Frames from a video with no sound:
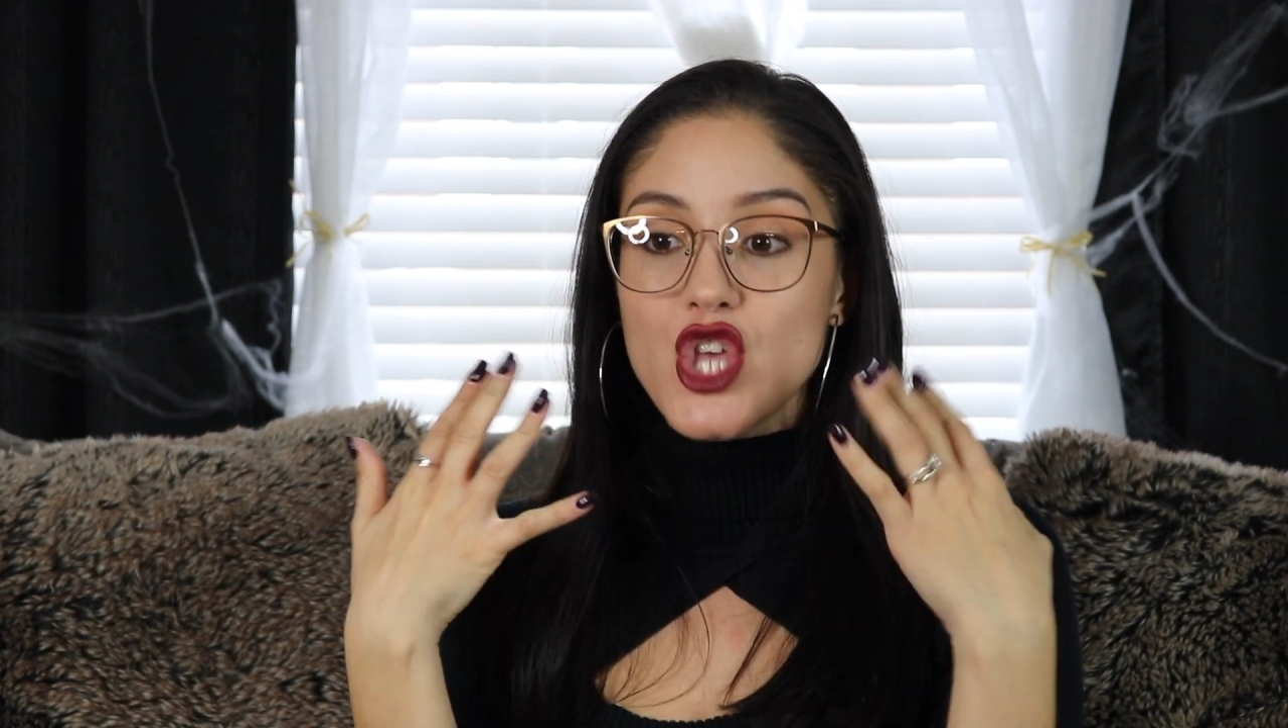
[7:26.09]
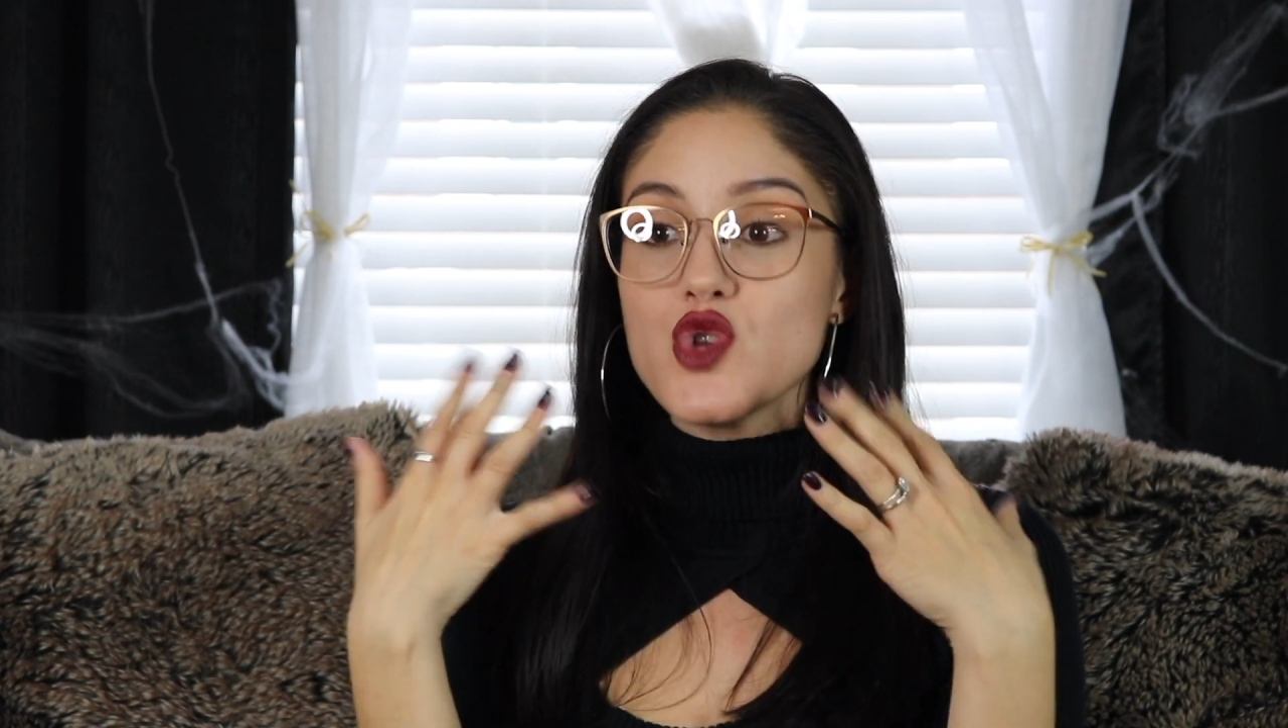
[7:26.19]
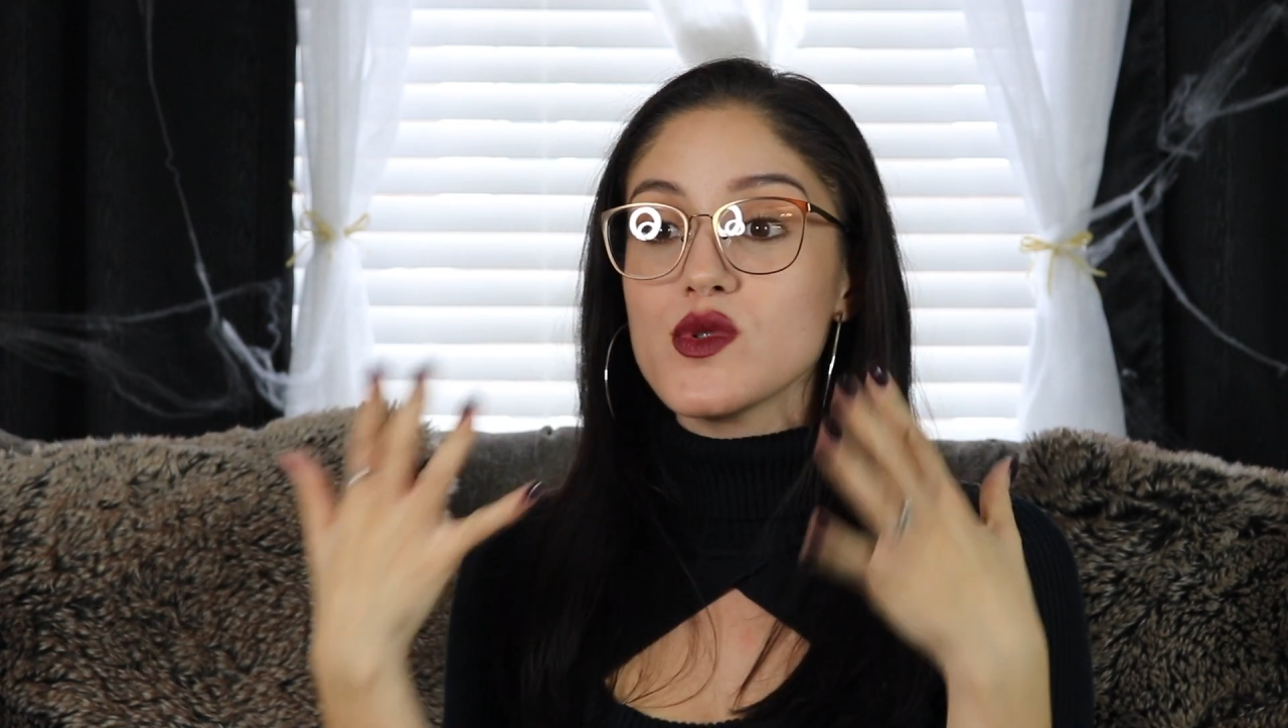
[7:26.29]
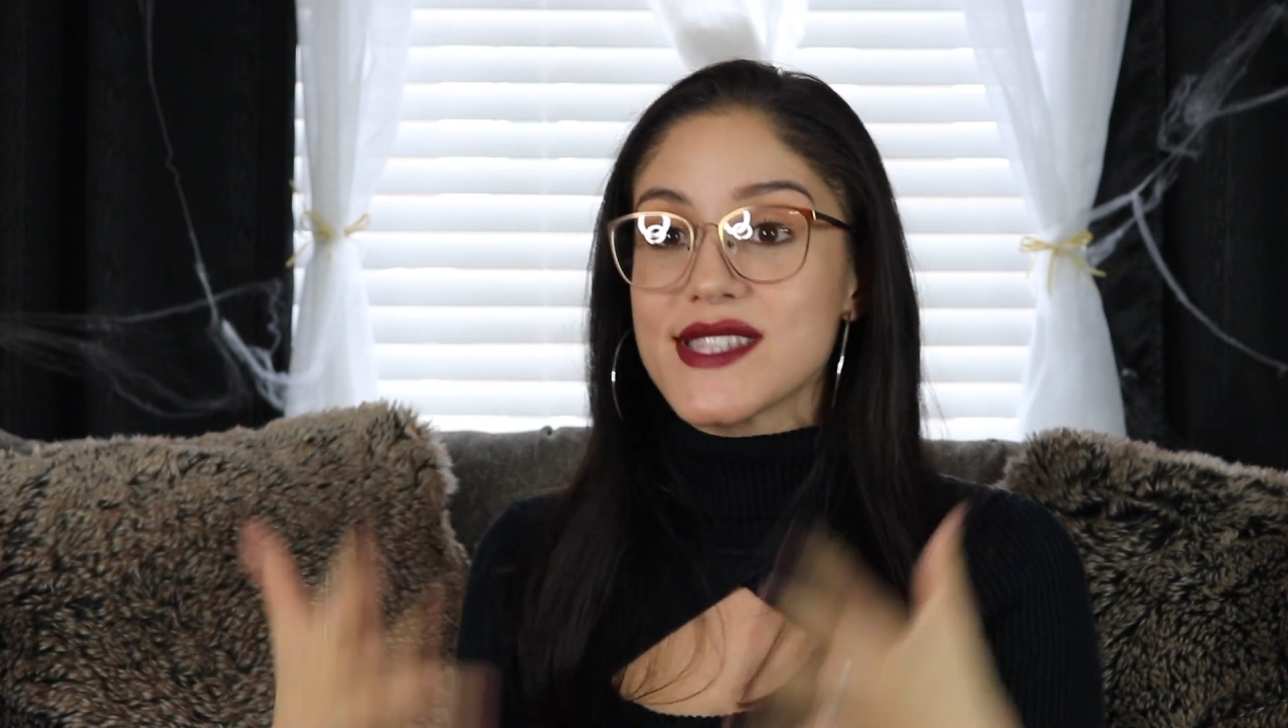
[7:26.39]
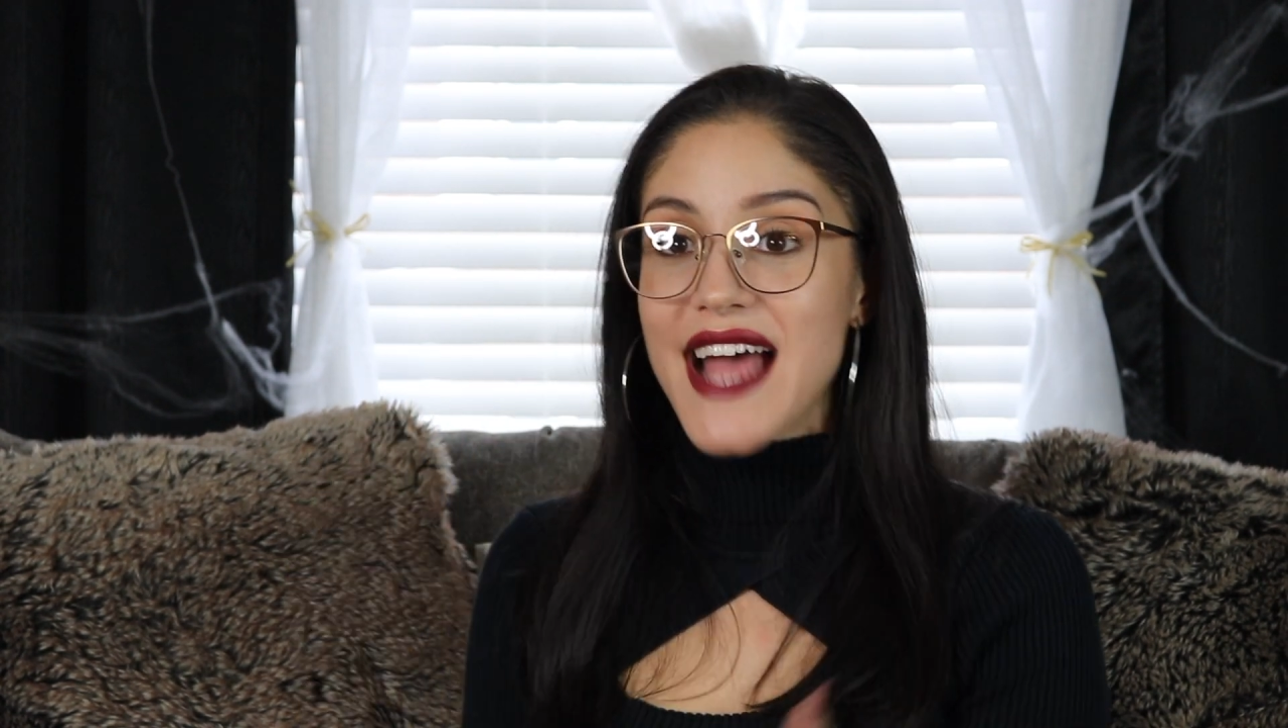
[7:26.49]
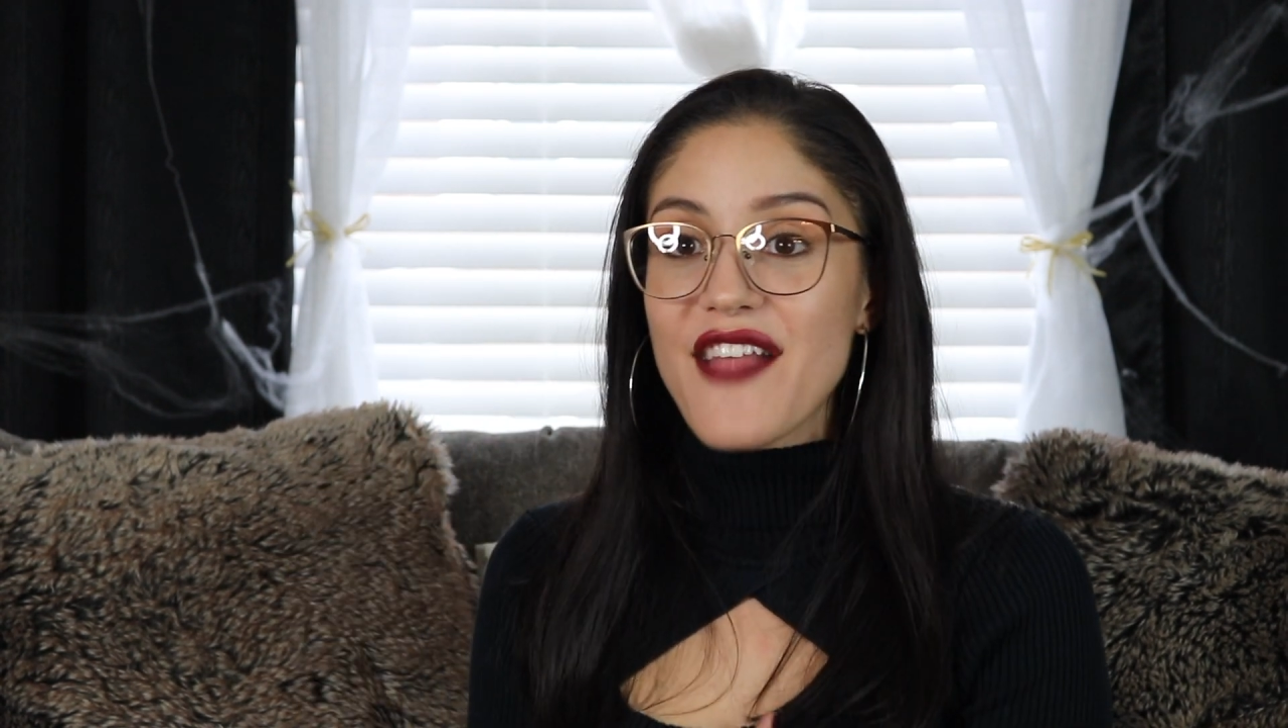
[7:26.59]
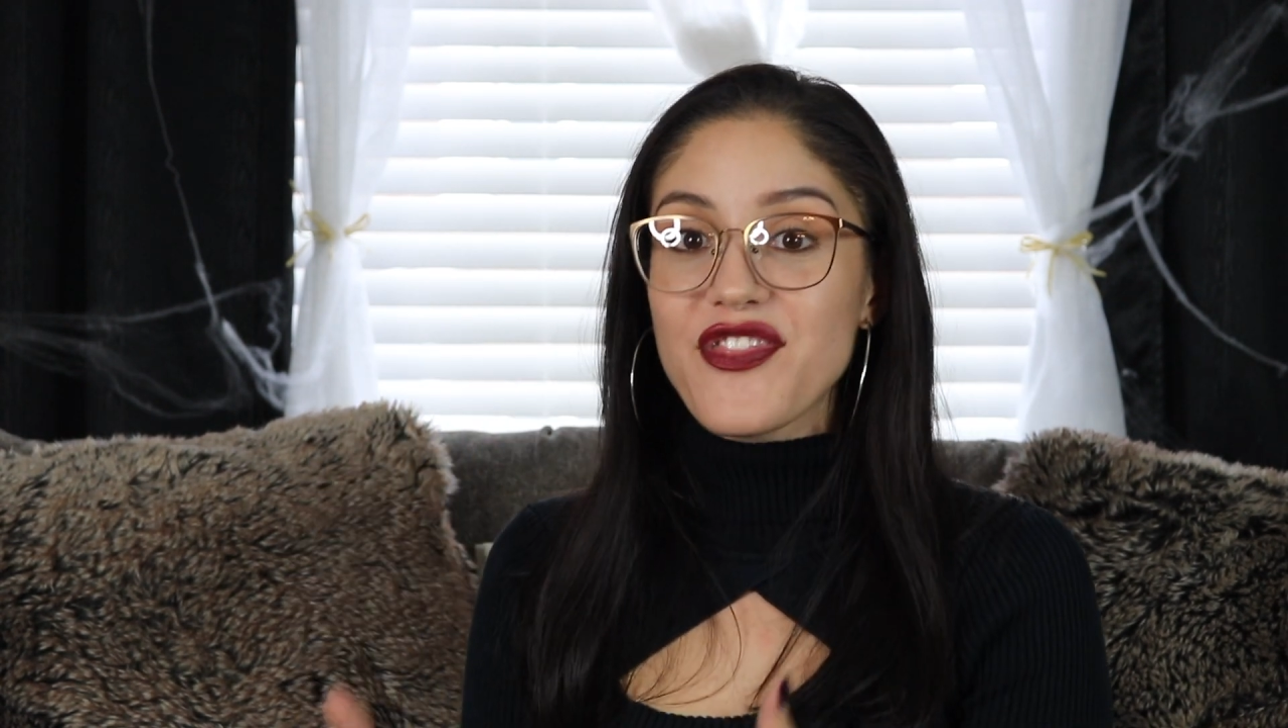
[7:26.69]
you sat